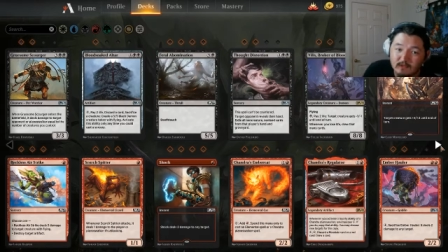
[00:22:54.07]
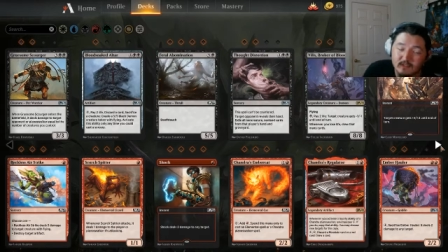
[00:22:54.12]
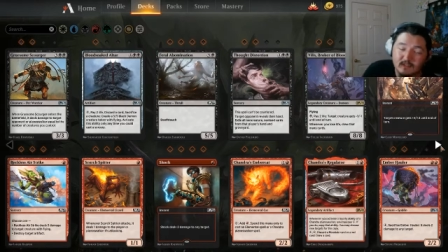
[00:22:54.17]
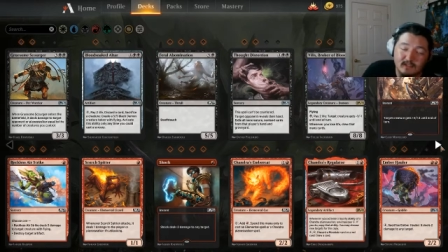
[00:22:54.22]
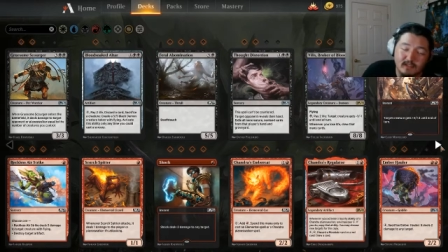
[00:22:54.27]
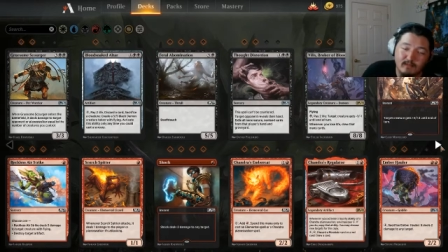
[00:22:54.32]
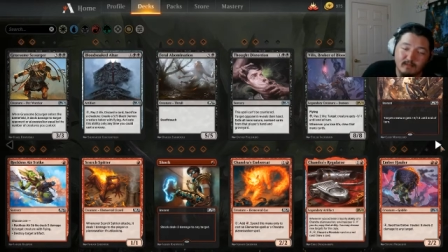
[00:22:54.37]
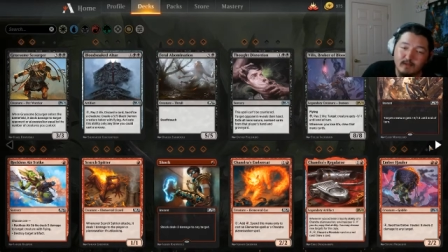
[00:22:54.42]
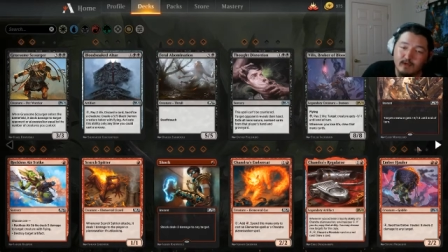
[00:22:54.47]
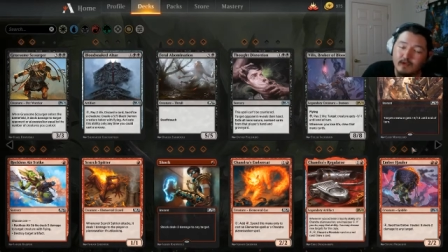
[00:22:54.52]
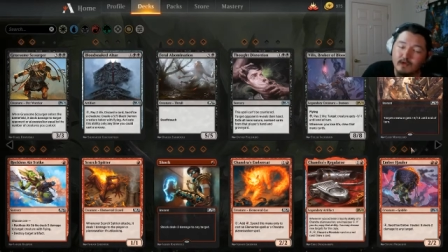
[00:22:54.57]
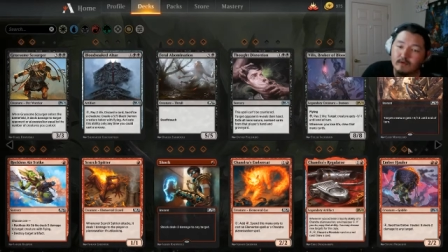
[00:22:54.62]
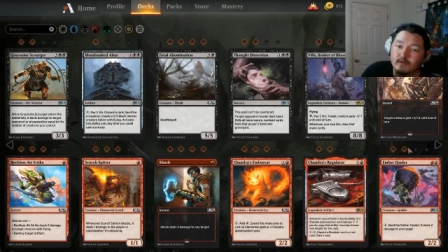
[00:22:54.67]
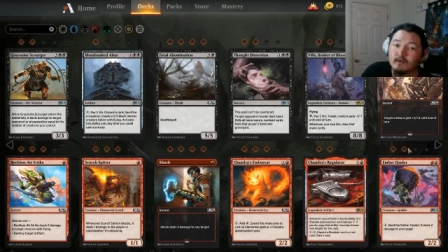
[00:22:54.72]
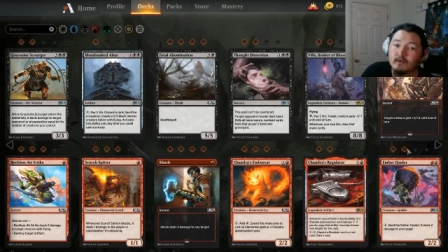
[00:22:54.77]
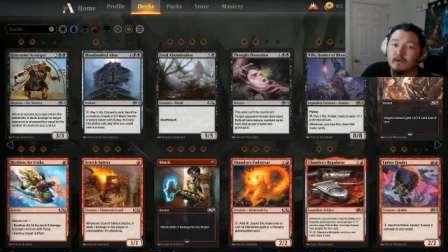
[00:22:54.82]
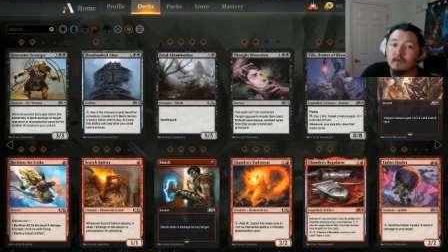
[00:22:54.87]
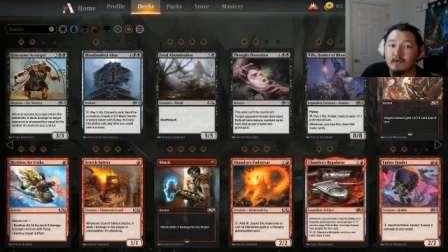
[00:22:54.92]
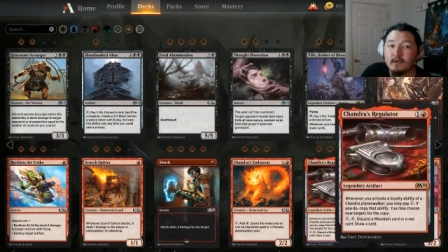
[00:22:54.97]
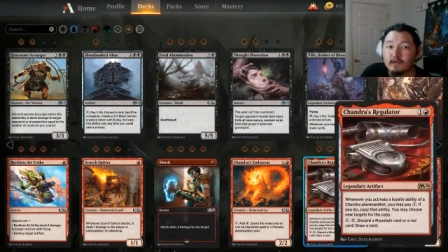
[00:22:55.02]
just let me know,
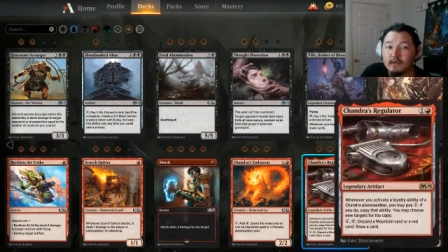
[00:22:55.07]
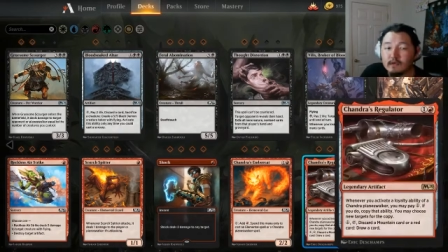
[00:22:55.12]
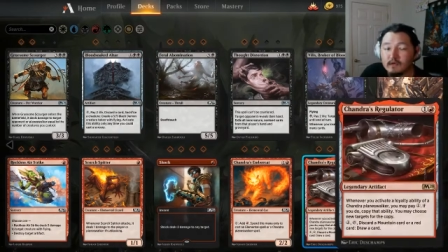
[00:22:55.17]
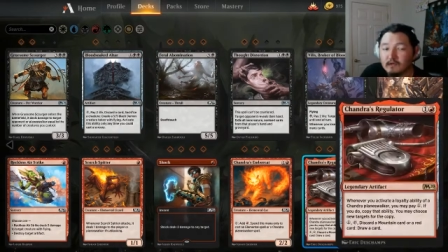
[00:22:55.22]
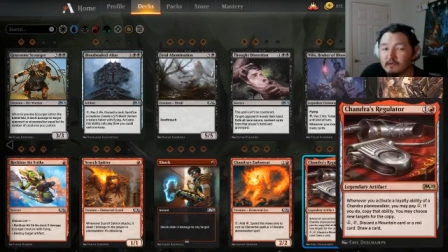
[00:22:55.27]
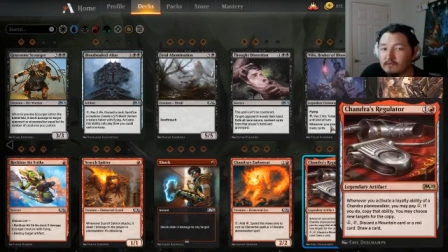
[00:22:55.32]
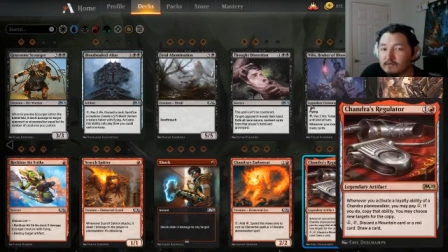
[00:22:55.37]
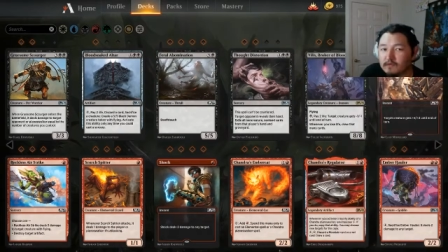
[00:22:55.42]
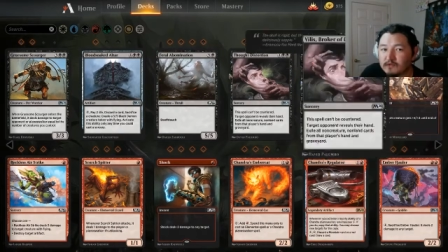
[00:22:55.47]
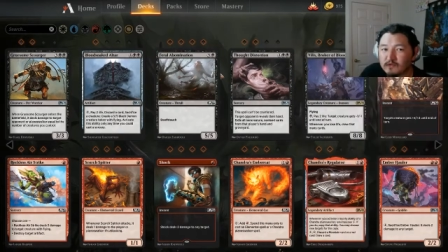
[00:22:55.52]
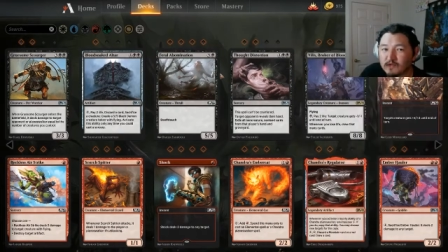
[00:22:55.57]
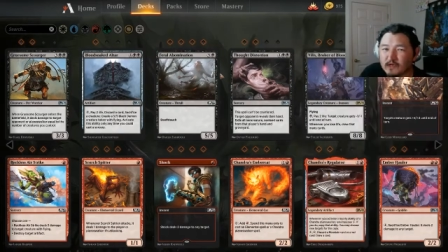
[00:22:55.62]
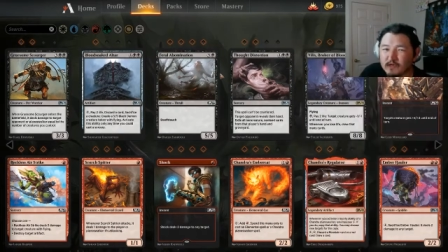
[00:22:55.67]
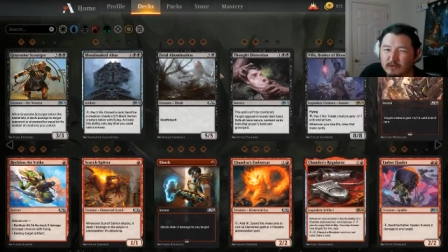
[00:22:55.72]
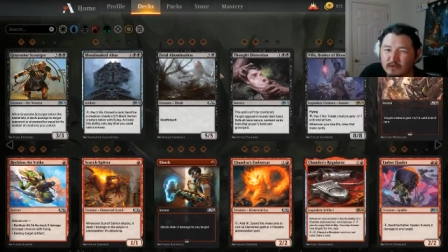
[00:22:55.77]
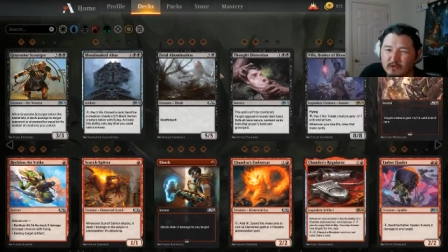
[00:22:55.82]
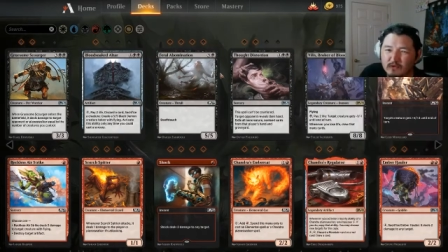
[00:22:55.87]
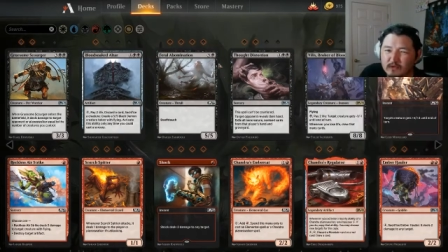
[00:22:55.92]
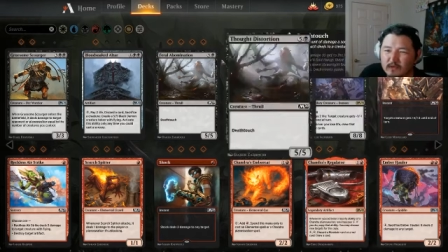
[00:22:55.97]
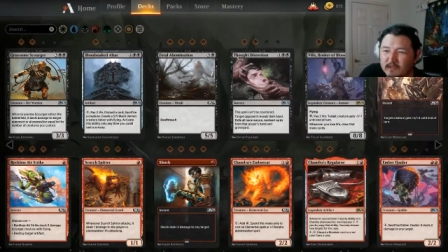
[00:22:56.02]
and we'll try to
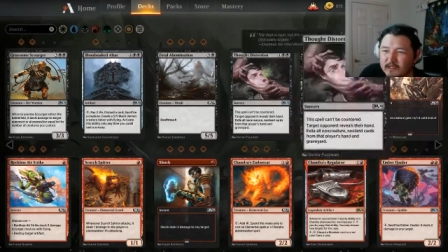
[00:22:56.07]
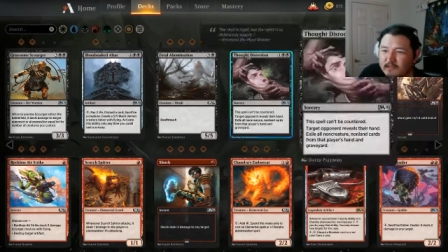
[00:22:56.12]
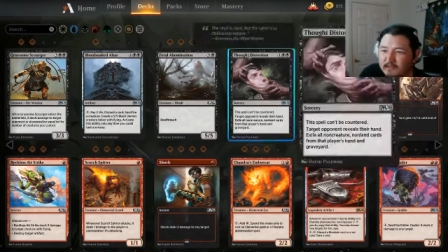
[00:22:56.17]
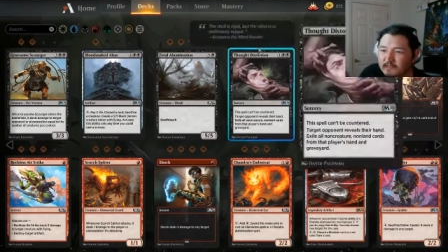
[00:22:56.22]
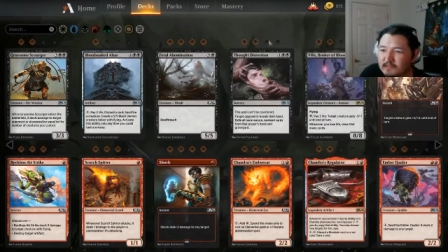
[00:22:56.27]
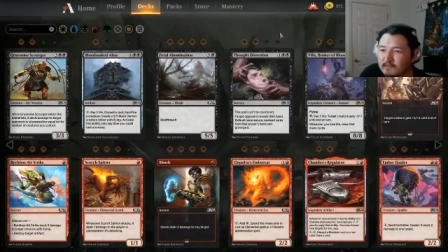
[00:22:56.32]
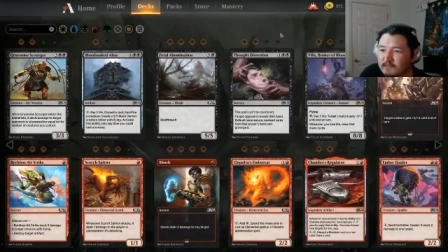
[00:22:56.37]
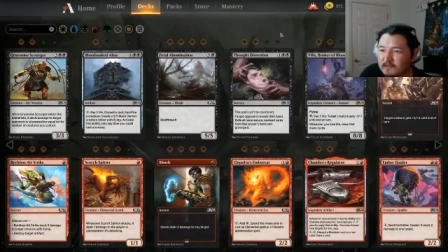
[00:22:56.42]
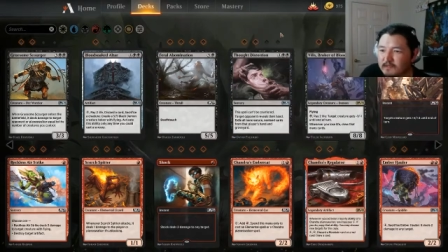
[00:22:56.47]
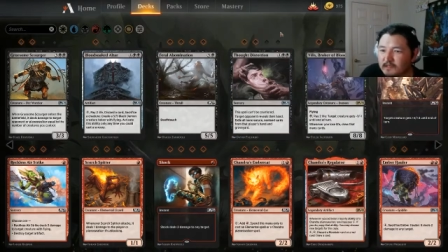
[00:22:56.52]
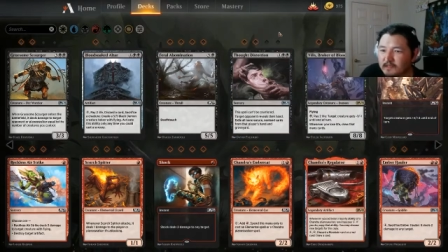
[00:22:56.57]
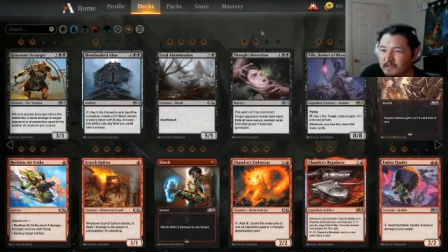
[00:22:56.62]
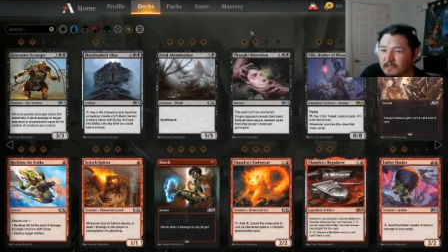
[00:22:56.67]
coordinate something.